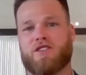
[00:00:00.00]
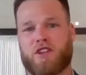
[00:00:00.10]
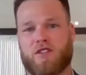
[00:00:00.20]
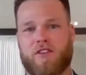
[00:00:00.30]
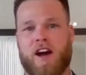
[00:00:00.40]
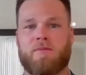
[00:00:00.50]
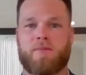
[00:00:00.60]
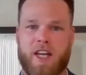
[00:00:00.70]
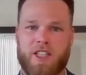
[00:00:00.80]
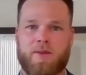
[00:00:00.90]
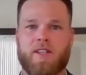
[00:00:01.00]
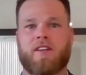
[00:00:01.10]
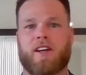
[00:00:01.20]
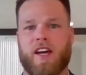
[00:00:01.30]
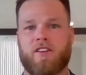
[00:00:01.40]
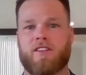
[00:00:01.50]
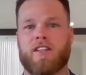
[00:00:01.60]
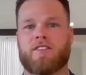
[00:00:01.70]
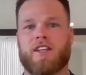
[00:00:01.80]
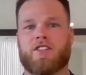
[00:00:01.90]
Certified Management Accounting
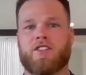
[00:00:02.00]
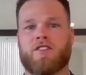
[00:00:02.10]
designation,